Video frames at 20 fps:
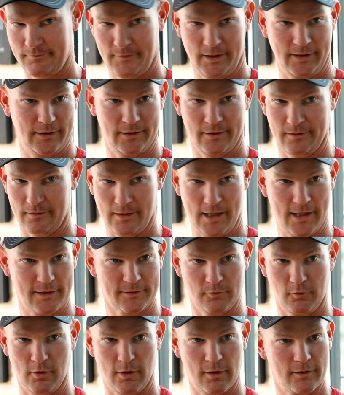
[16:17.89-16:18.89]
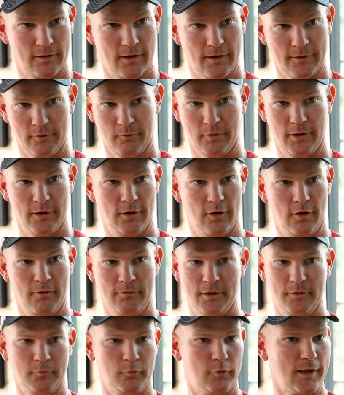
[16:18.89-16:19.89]
they get a glass of water on their way
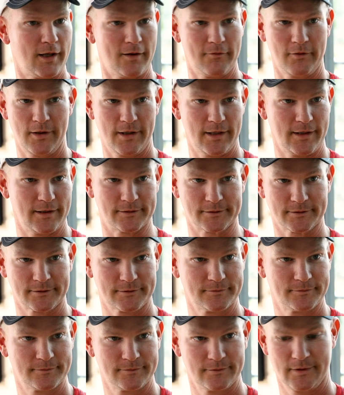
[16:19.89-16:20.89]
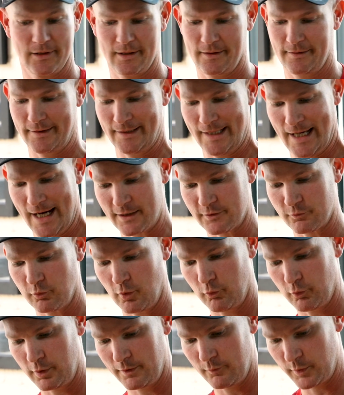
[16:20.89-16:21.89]
over, whatever it is. That's
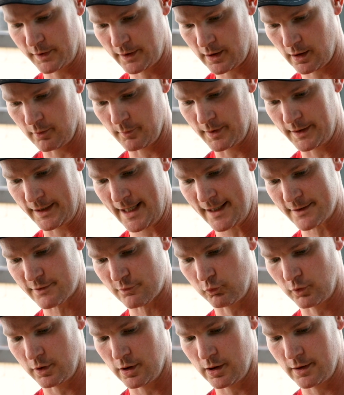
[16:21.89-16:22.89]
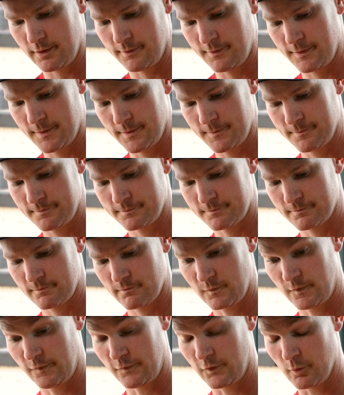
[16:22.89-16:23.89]
what we've become, and that's what,
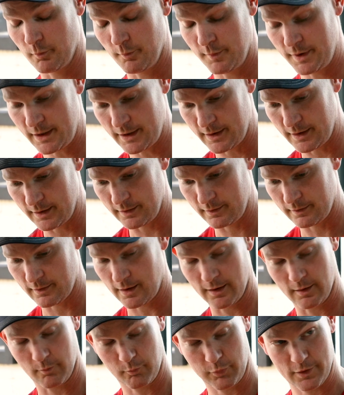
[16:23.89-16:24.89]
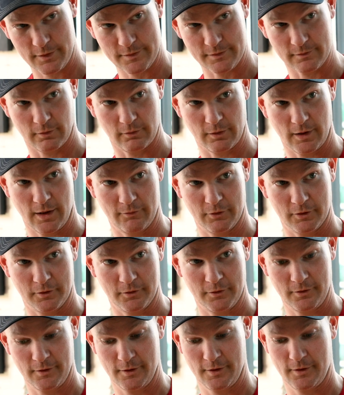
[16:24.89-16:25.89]
for me, on a personal
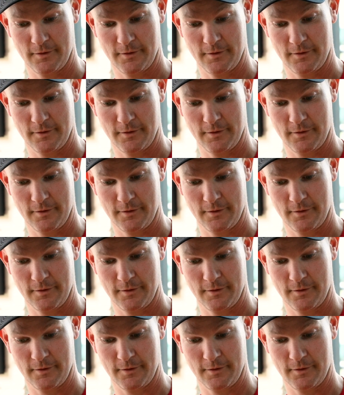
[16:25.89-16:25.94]
level,